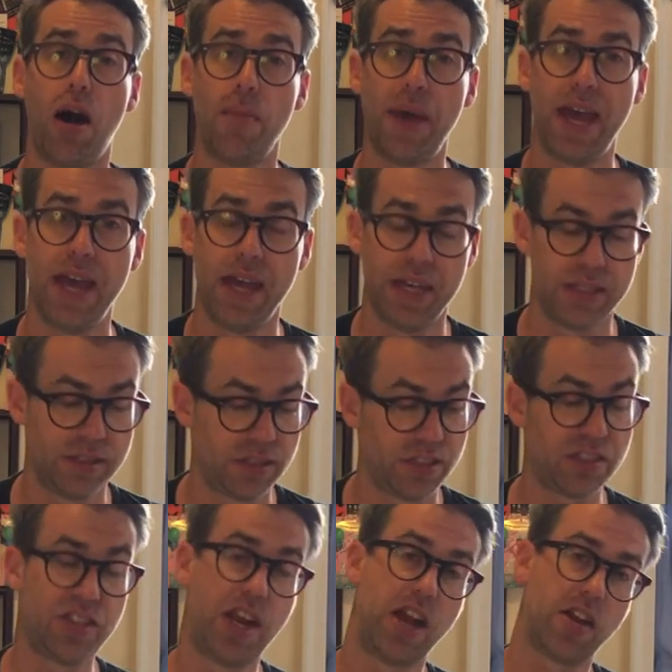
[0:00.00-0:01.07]
heads,
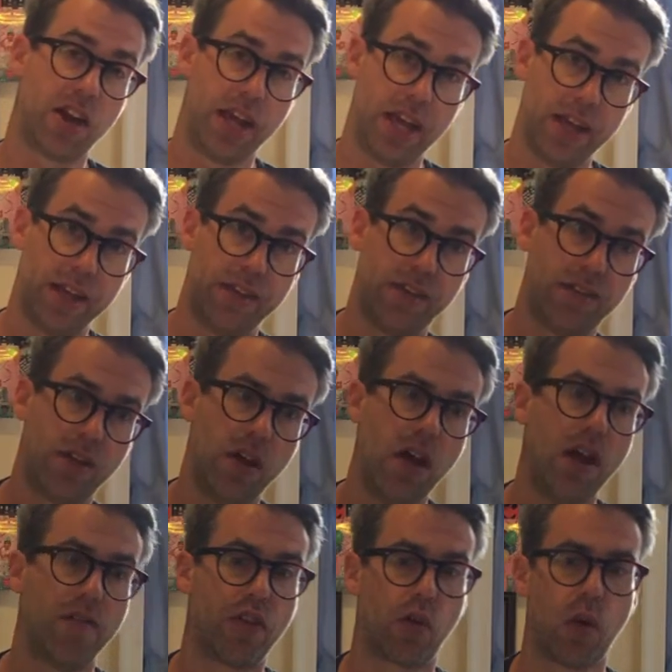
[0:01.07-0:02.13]
snare heads
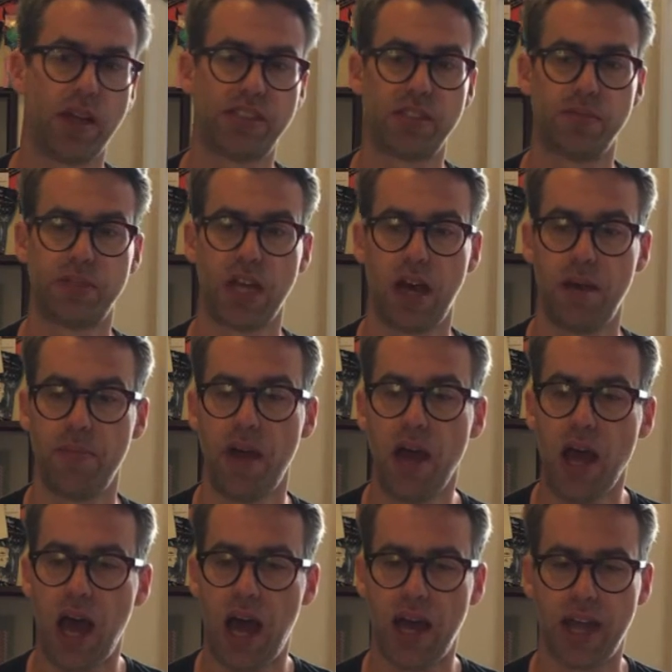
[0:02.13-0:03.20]
for quite some time.
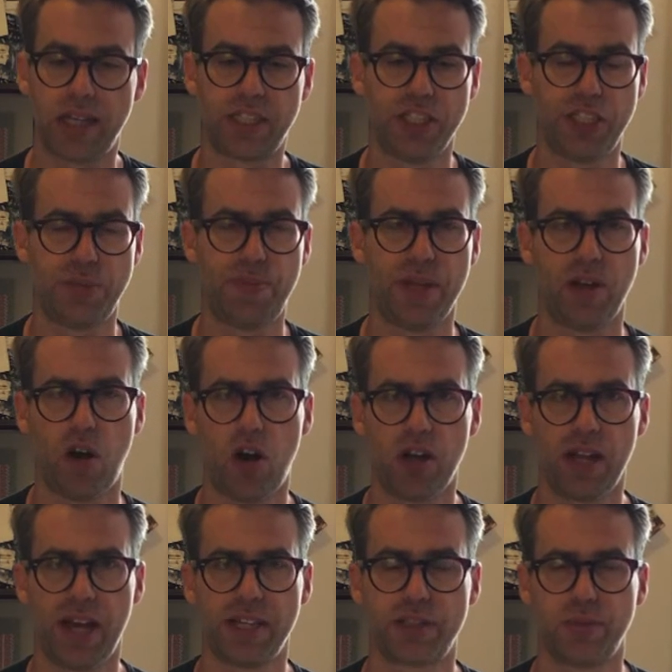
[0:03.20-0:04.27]
I actually spent all
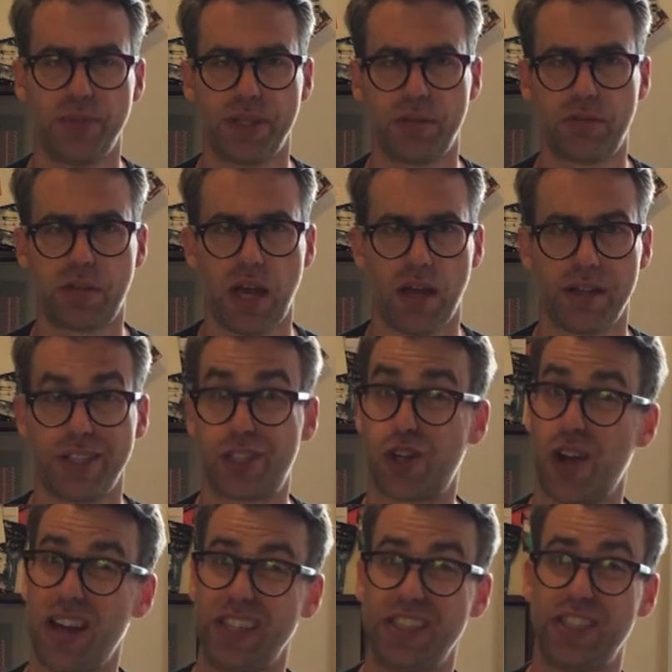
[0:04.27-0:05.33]
last week kind of
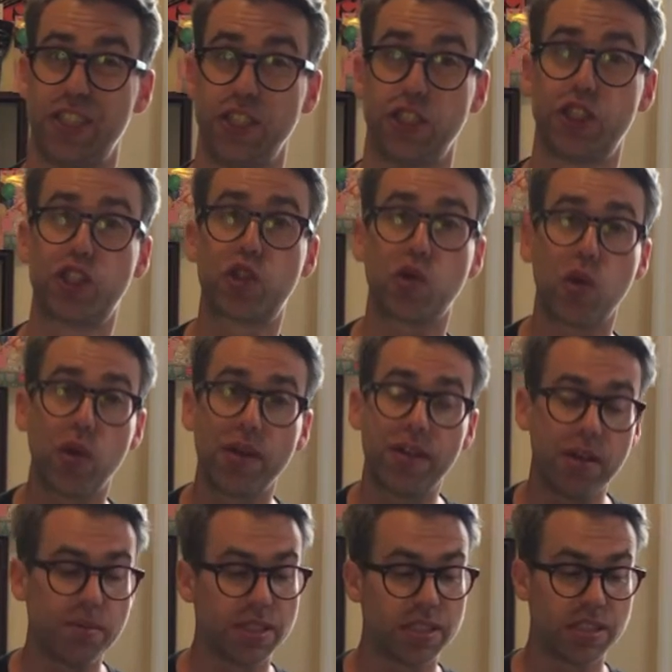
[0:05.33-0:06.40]
trying to destroy
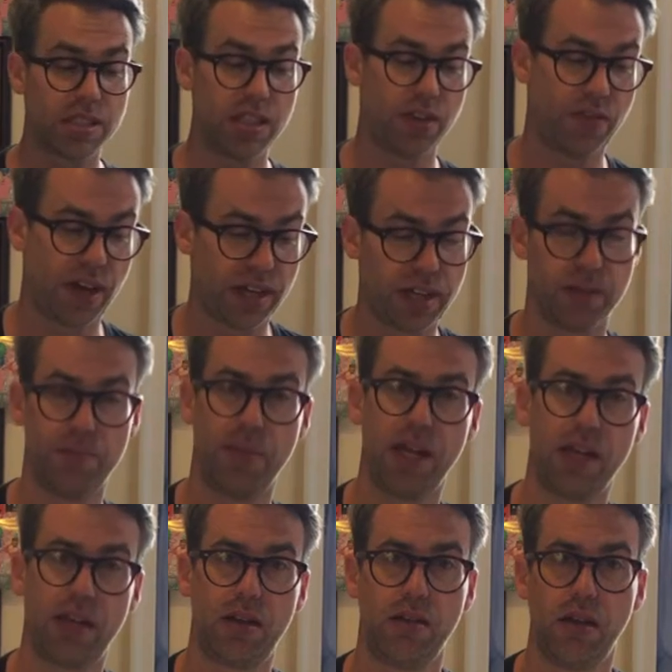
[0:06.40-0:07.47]
them and see if I could
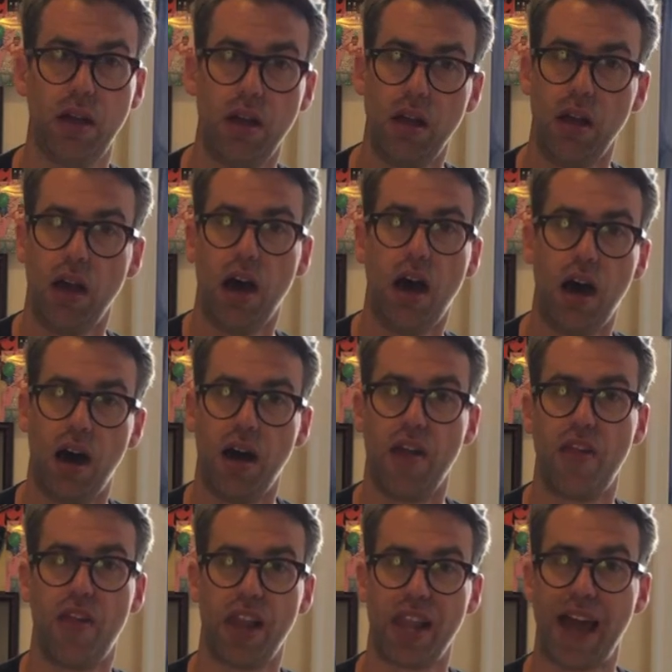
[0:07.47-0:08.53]
make
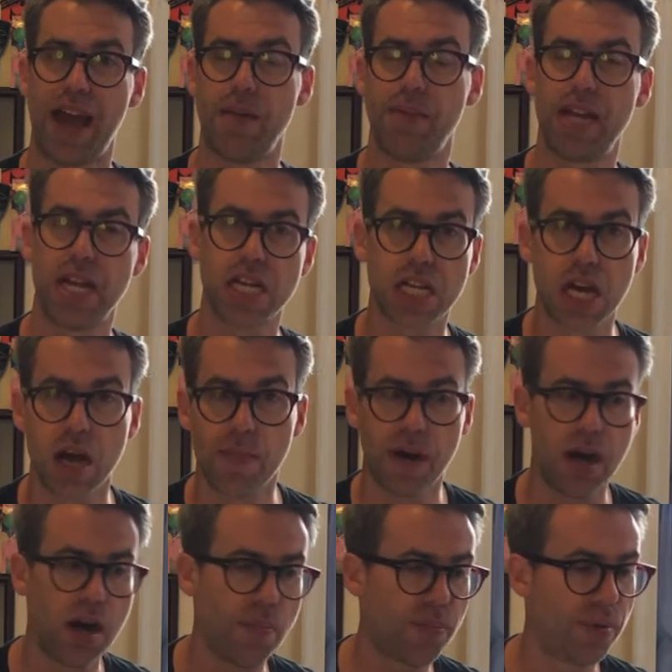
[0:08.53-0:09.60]
the laminate come
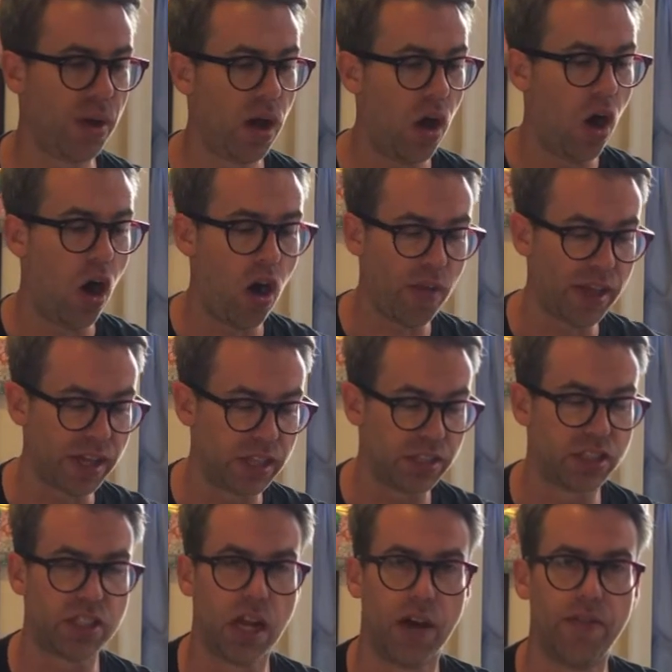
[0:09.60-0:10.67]
up, all that good
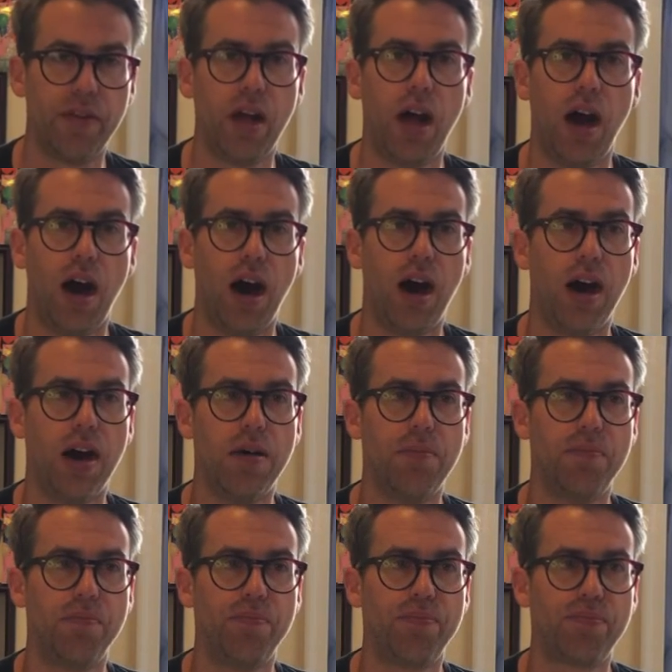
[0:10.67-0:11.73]
stuff.
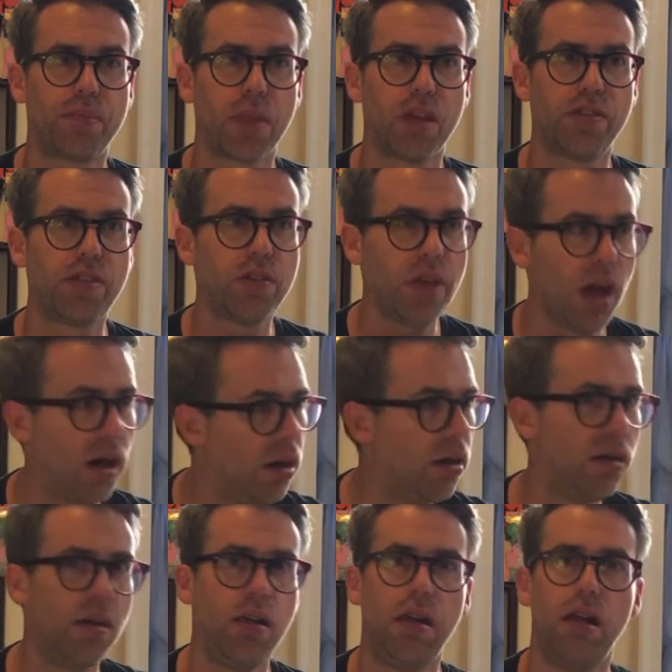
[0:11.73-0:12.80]
So yeah,
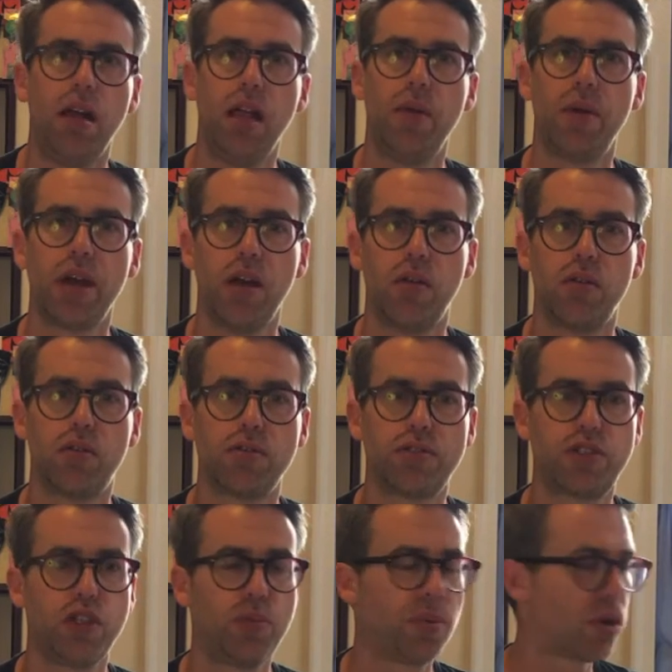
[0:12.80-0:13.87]
here we go,
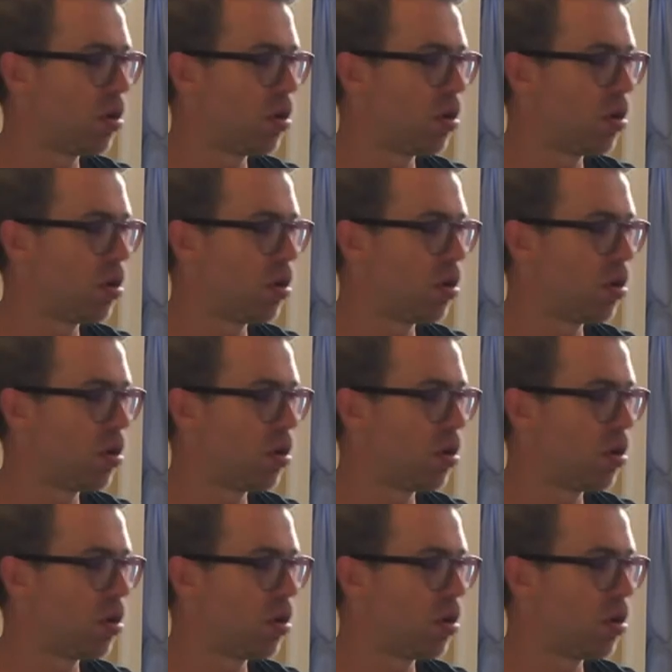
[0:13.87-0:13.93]
super